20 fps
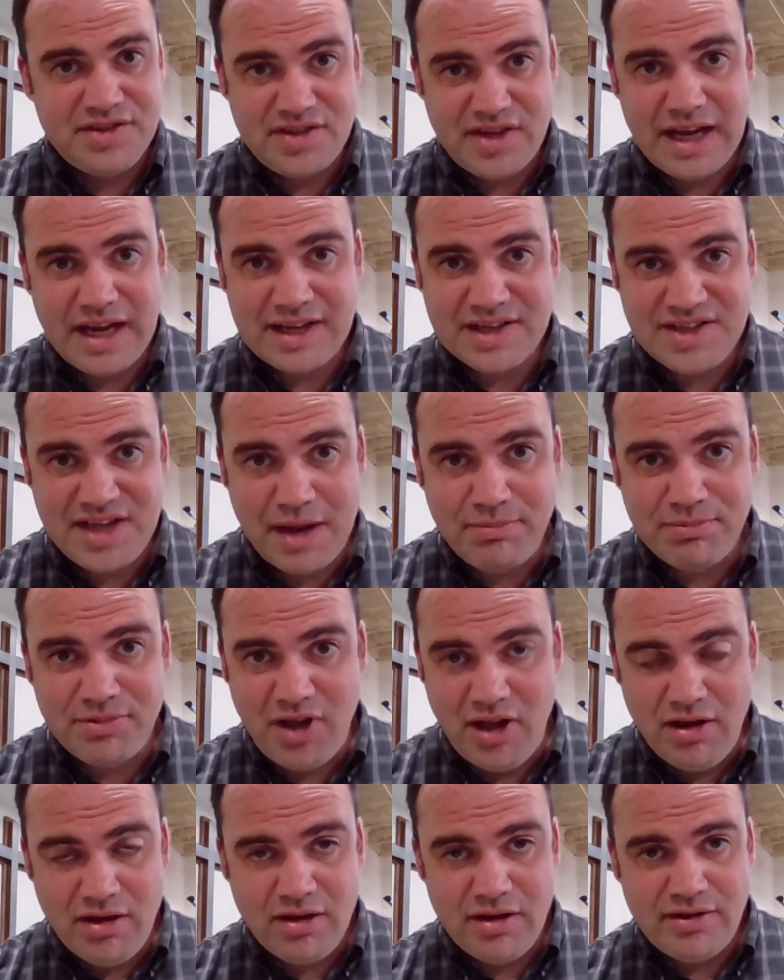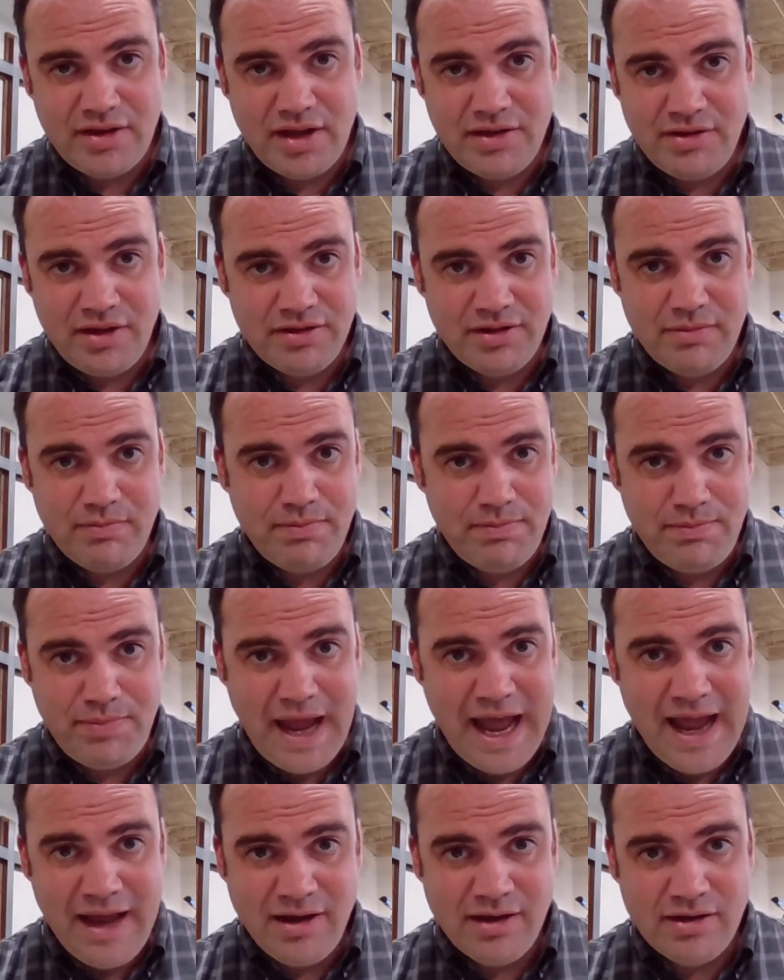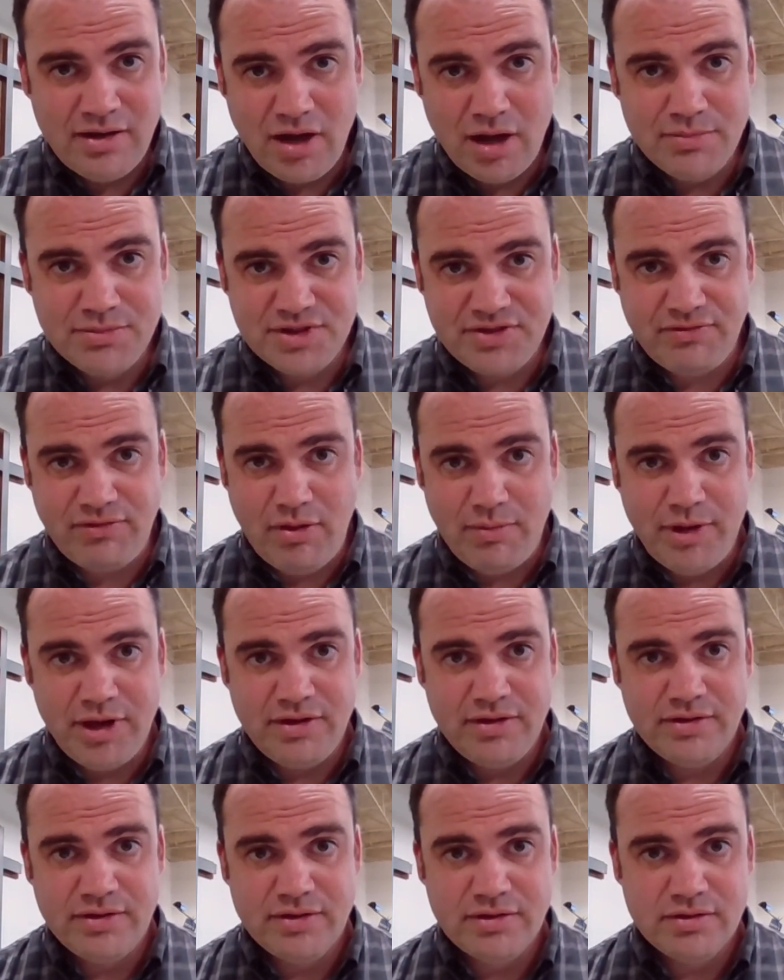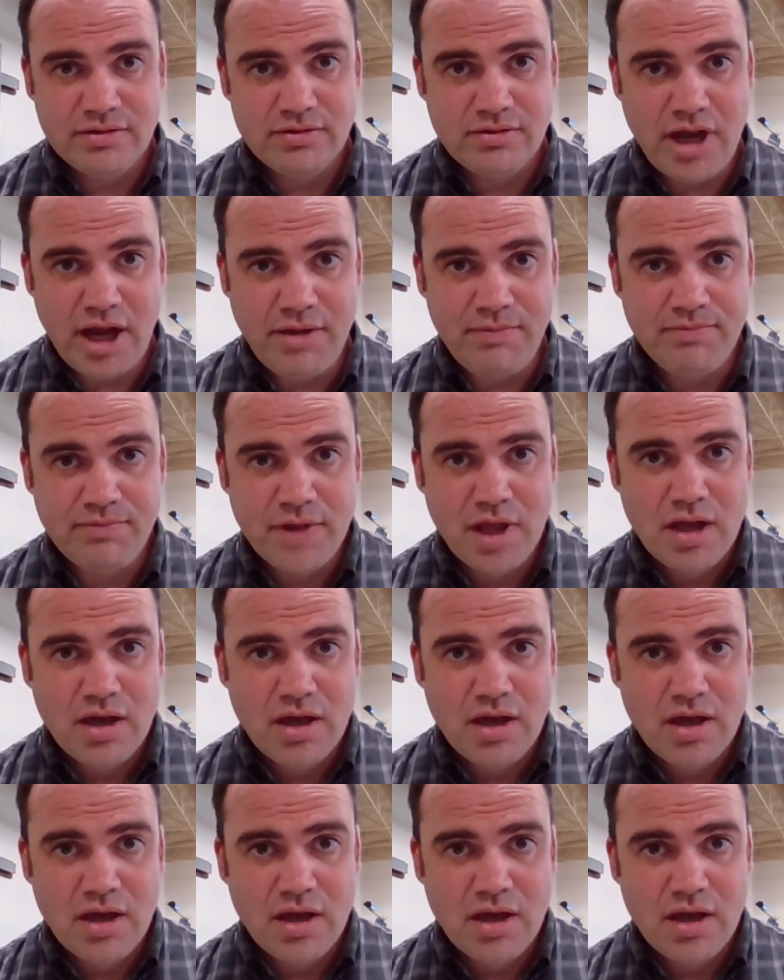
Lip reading: accepted. Nothing bad comes from it. Okay.